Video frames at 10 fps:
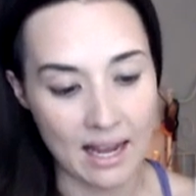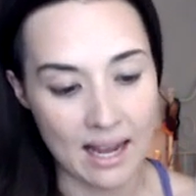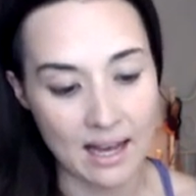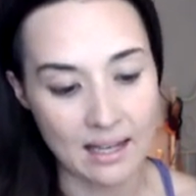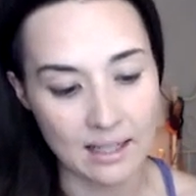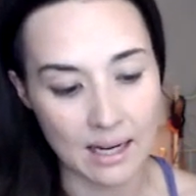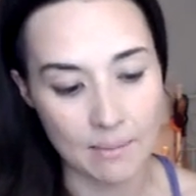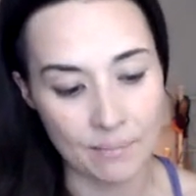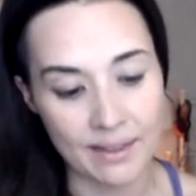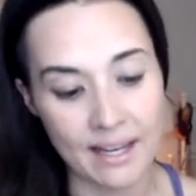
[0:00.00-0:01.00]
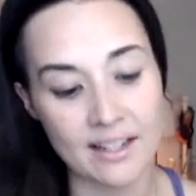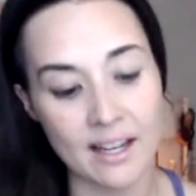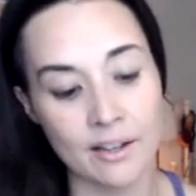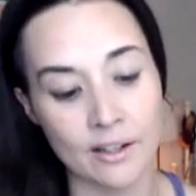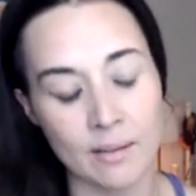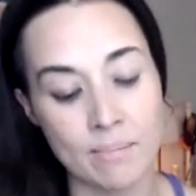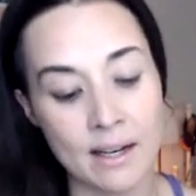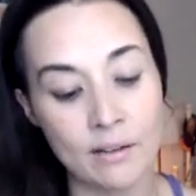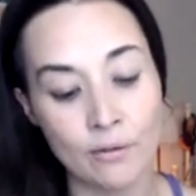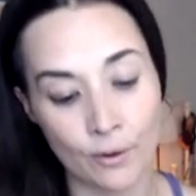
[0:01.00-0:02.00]
And um, they said they're
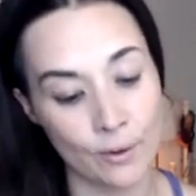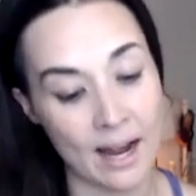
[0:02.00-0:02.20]
committed food